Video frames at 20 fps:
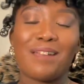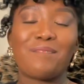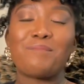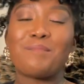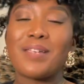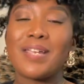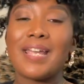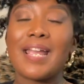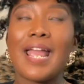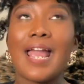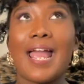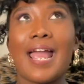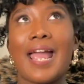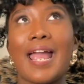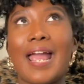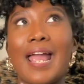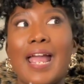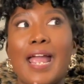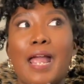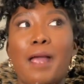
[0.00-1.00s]
Give me
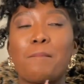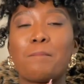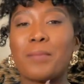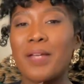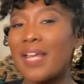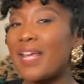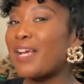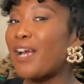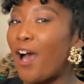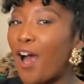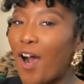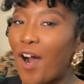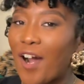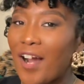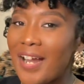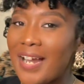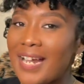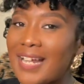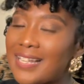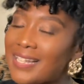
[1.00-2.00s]
a pink
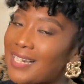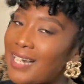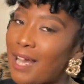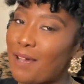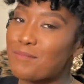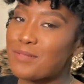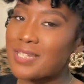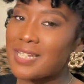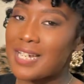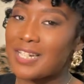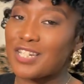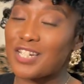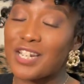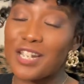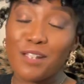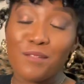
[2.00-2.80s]
heart in the comment section